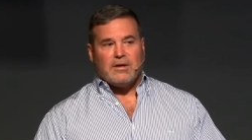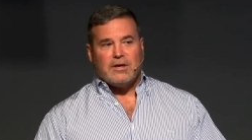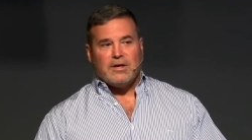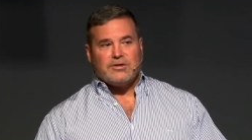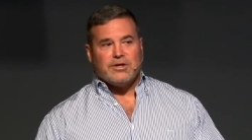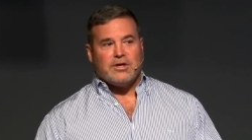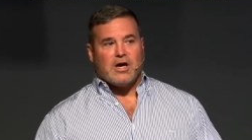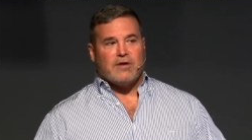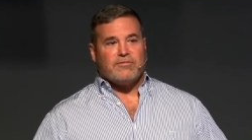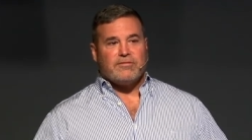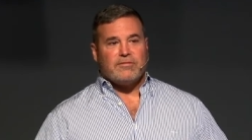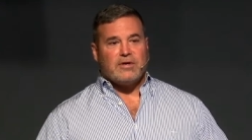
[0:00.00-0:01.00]
It's
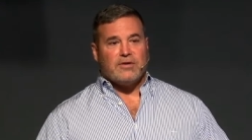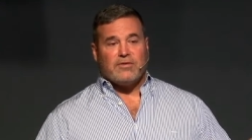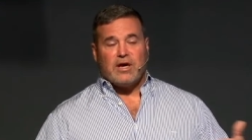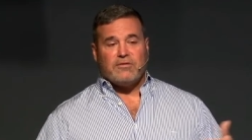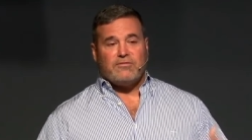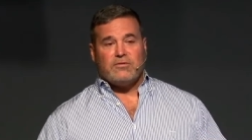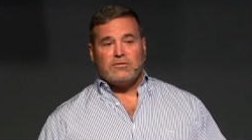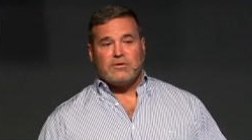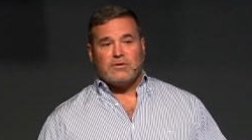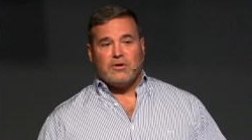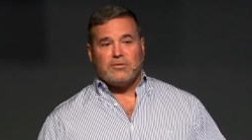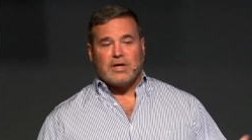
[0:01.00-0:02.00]
enough. If I have food and
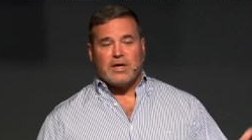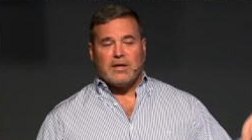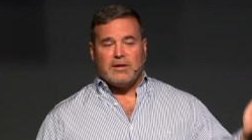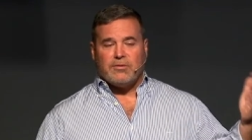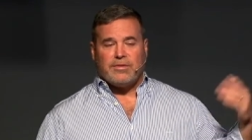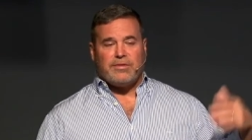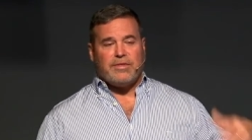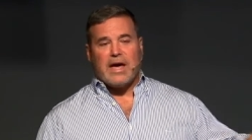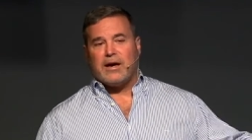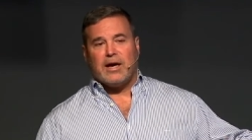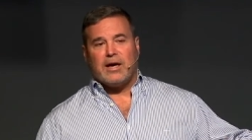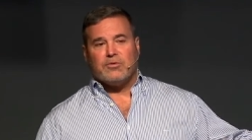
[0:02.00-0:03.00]
clothing, with
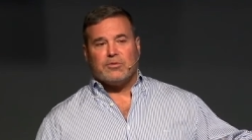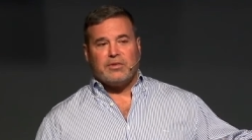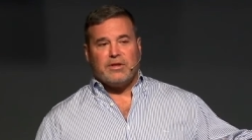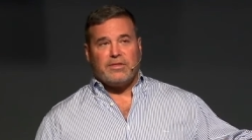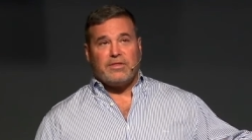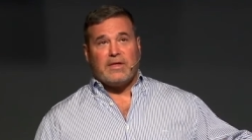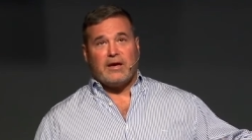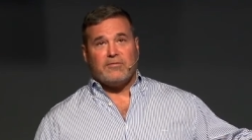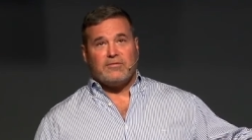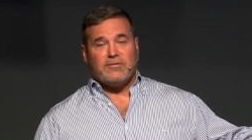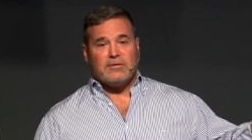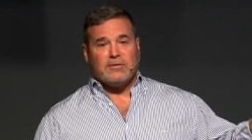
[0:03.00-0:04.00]
that, I will be
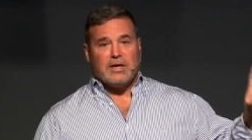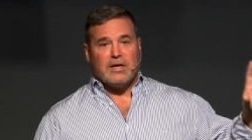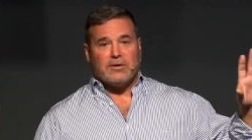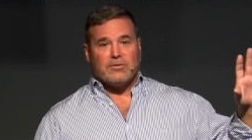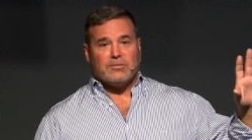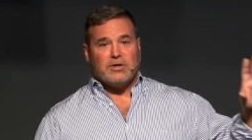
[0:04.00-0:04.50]
thankful and I will be